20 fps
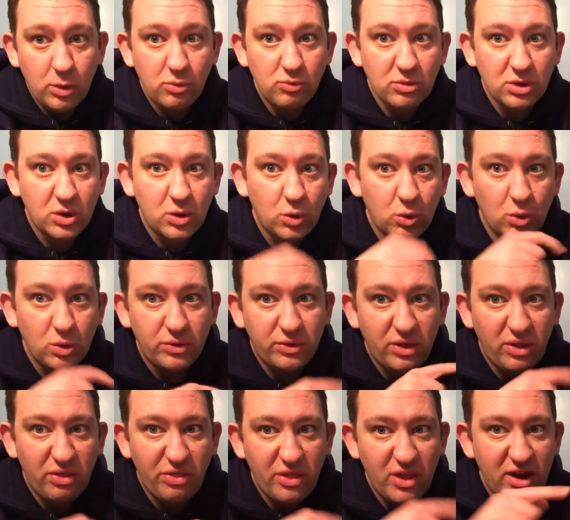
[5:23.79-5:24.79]
record
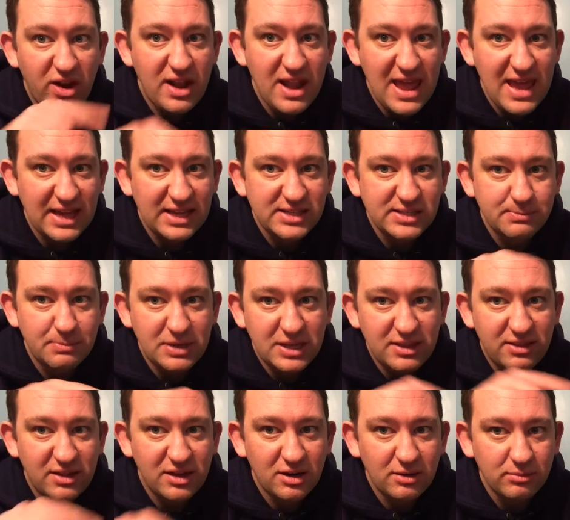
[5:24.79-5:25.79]
the next
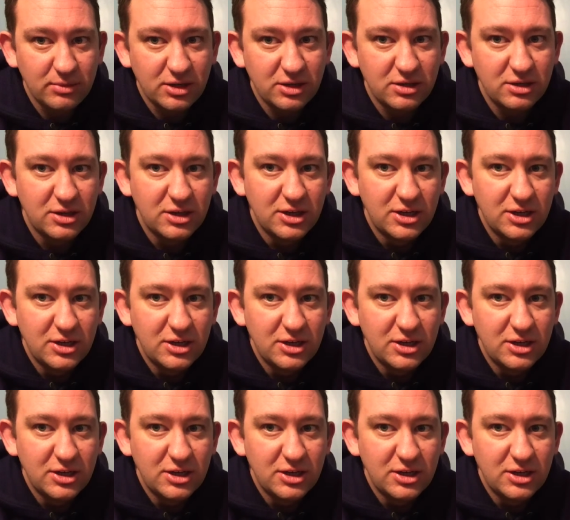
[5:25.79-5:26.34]
bit that I'm going to